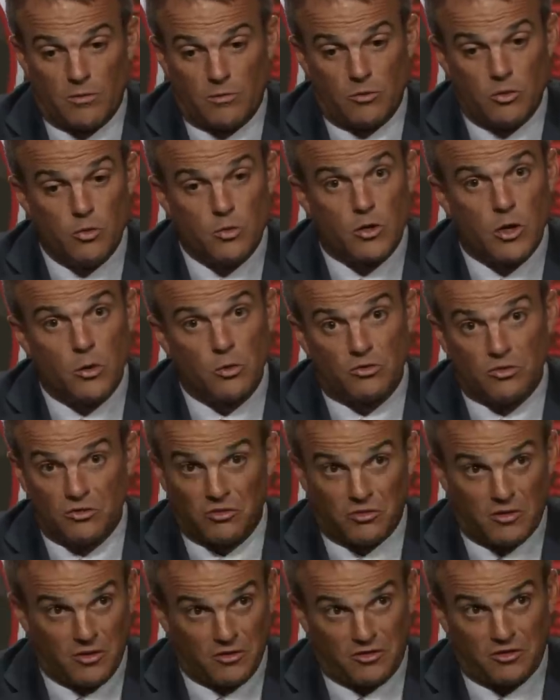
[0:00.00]
New
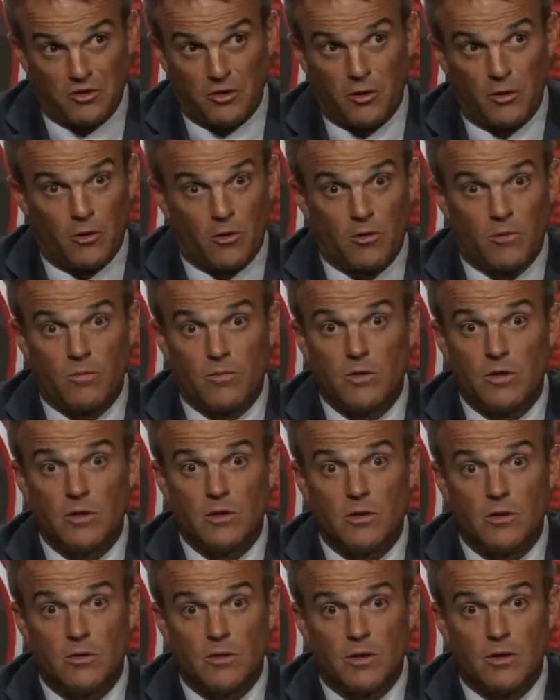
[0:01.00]
coaches this year, you
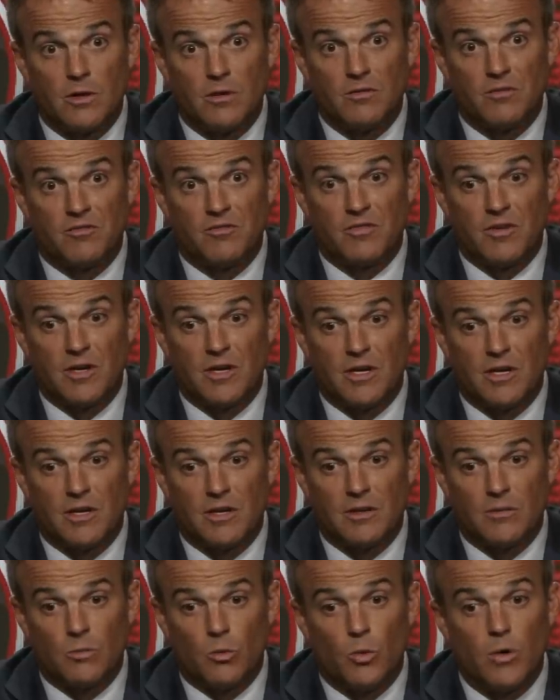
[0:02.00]
know, that have
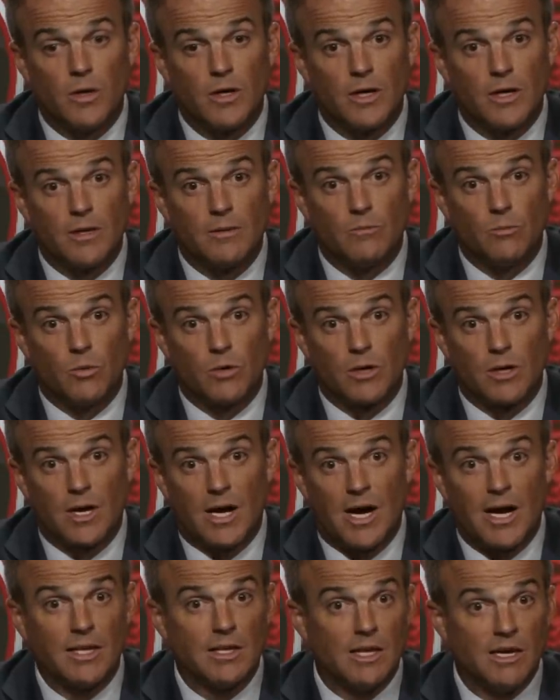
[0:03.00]
uh, won at won at a
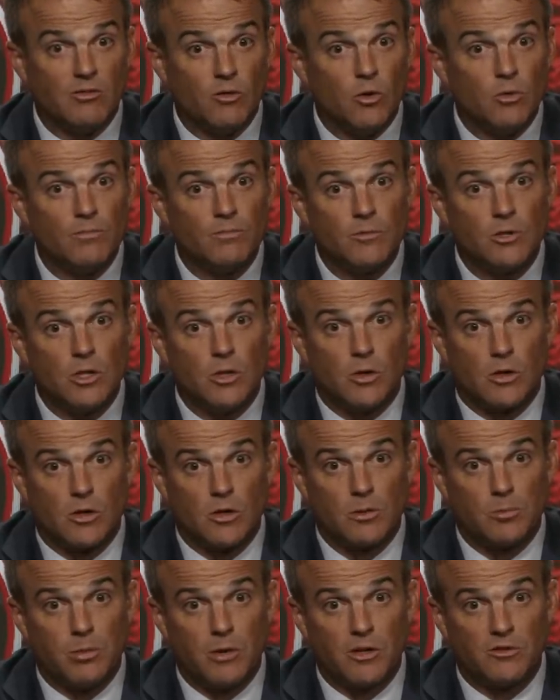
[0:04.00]
high level, you know, at
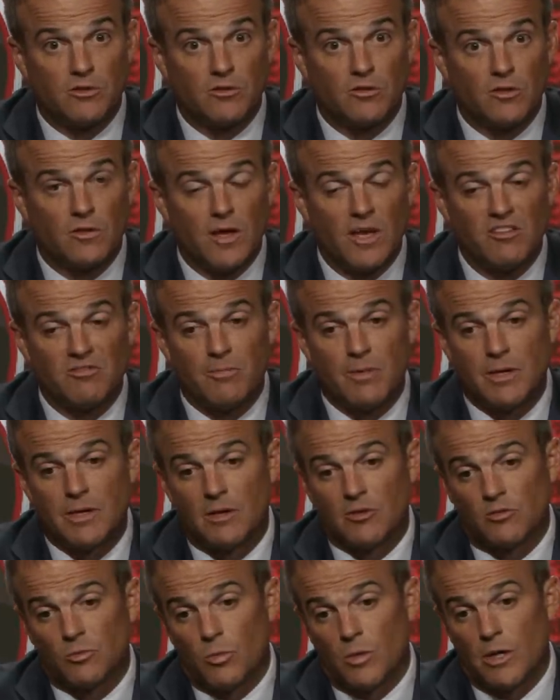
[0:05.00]
other places that they've been
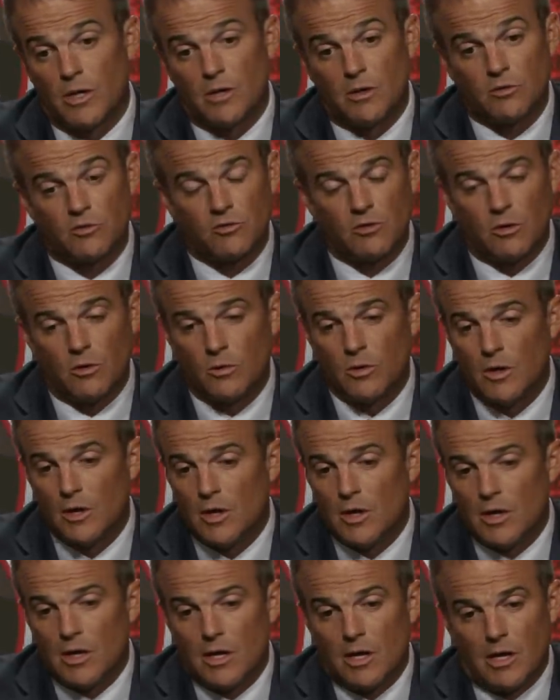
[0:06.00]
as well. So
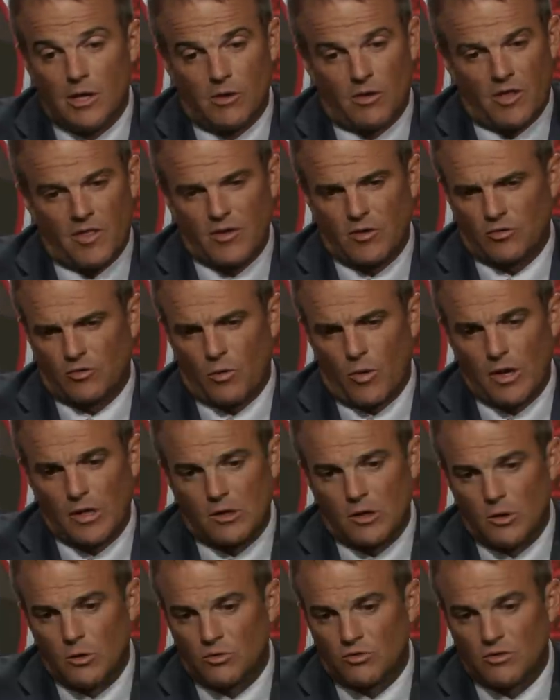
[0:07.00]
uh, I think there's great
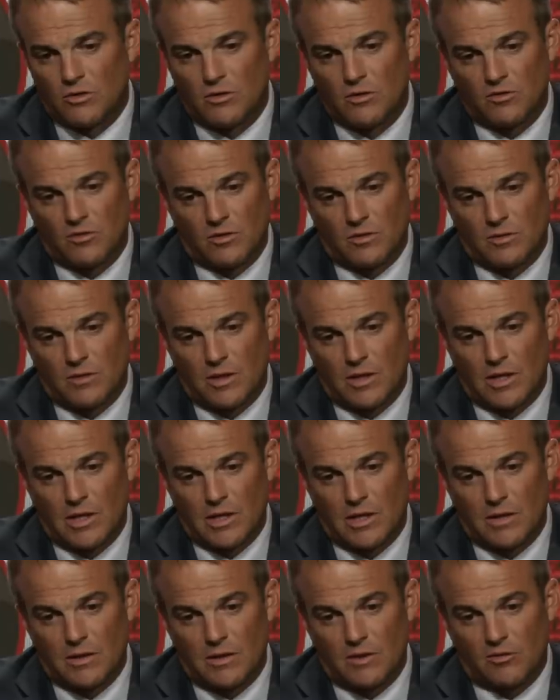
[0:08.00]
coaches, and
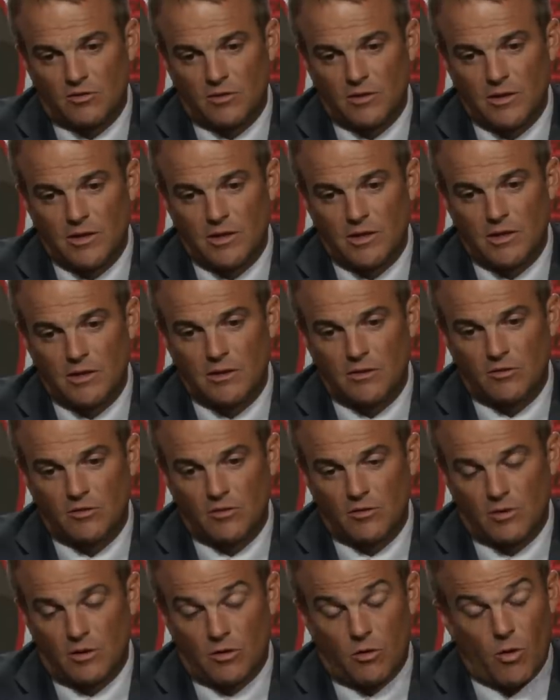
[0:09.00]
and this league is
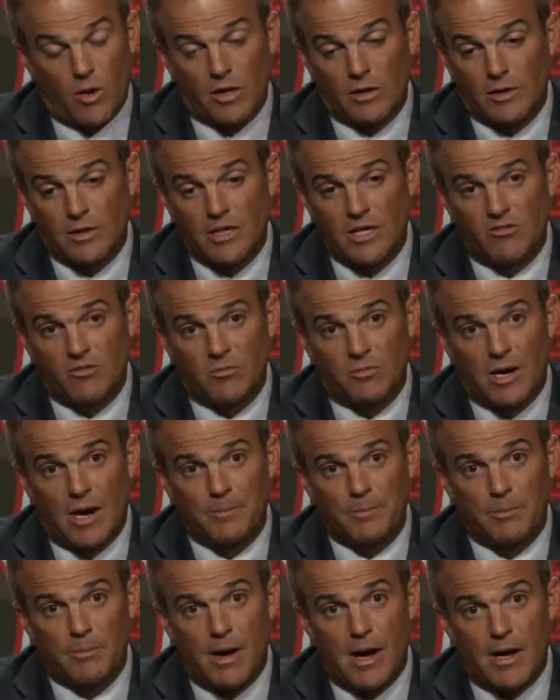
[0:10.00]
a great league from top
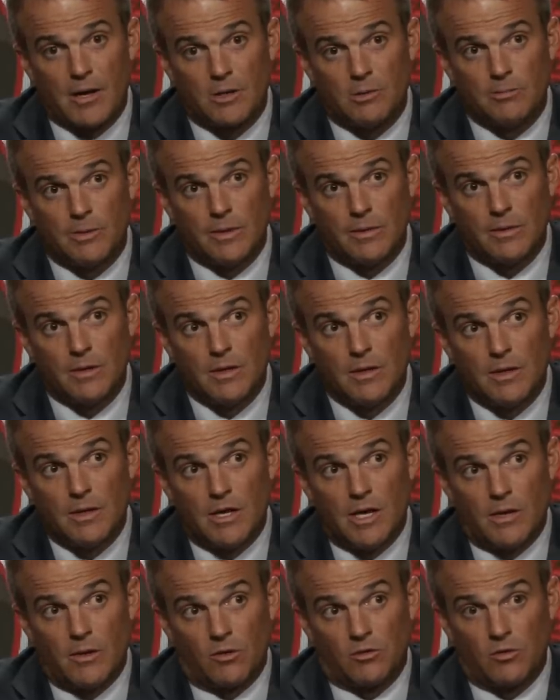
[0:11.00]
to bottom, and
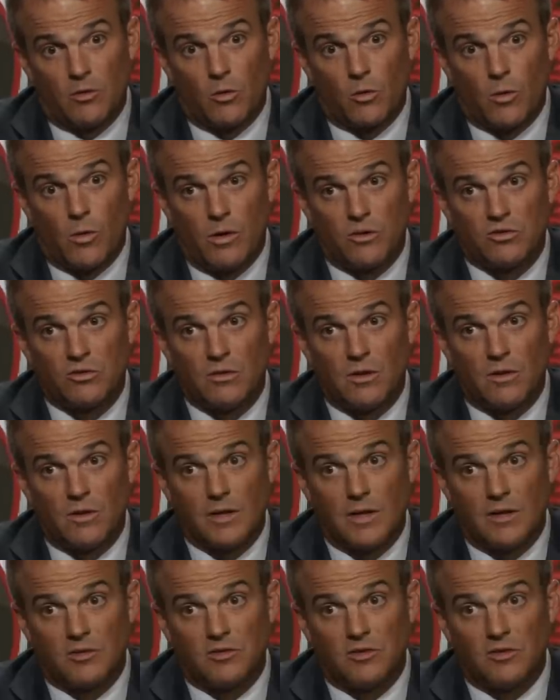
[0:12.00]
and there's no question that
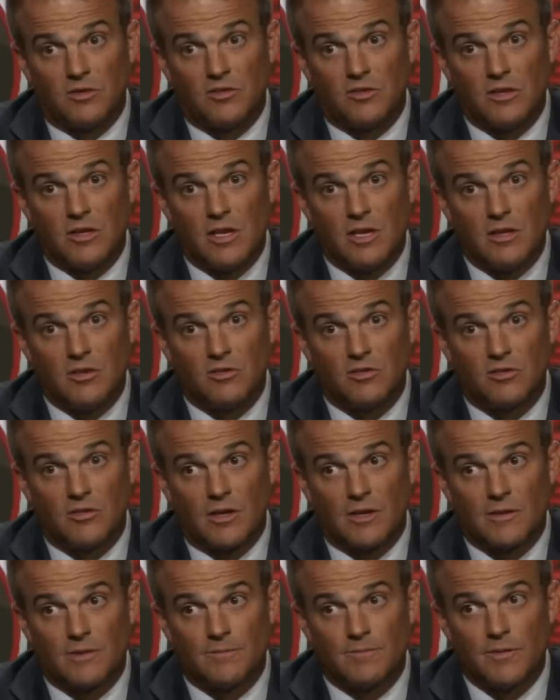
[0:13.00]
the SEC East
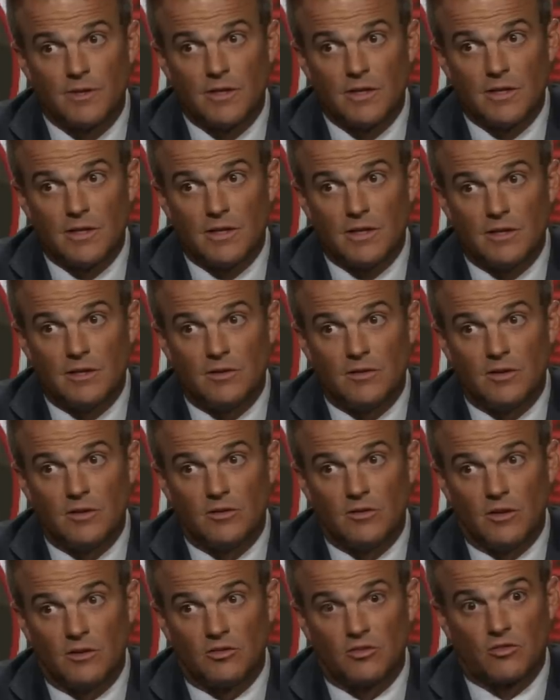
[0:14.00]
um,
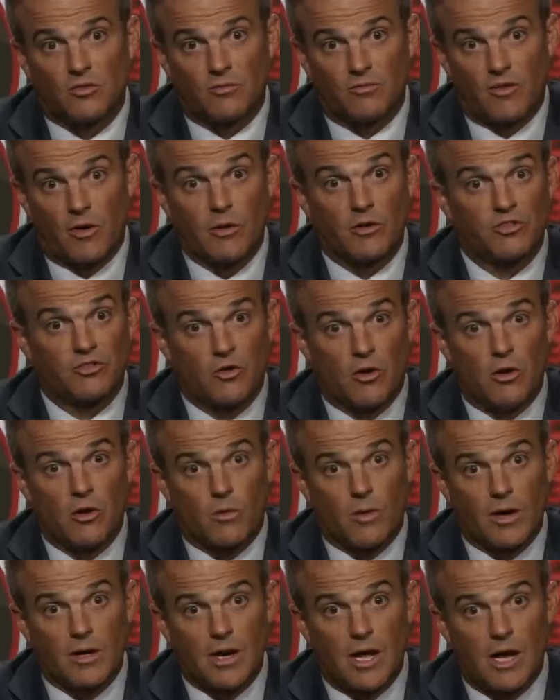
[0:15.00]
is, is very strong
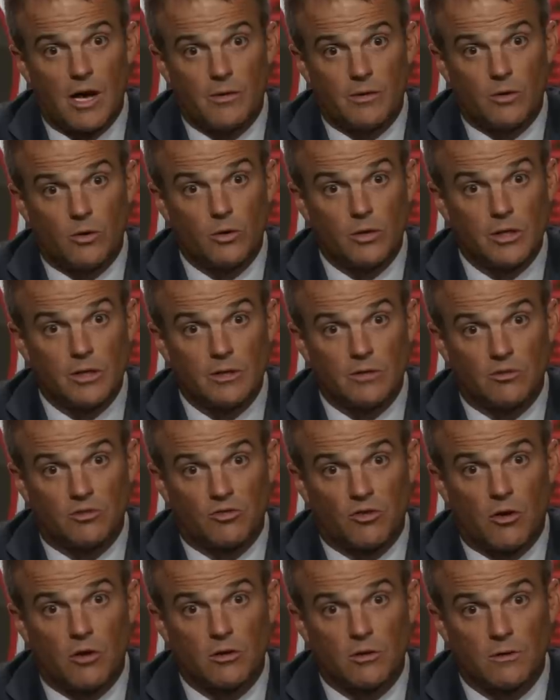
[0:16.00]
right now and only getting
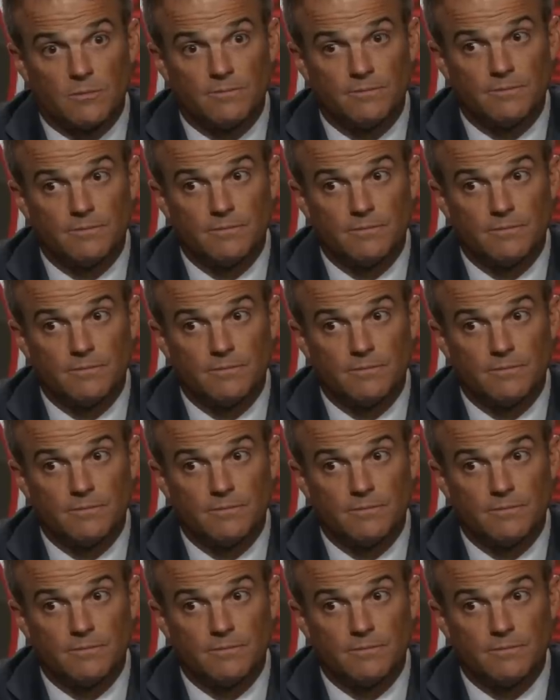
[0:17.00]
stronger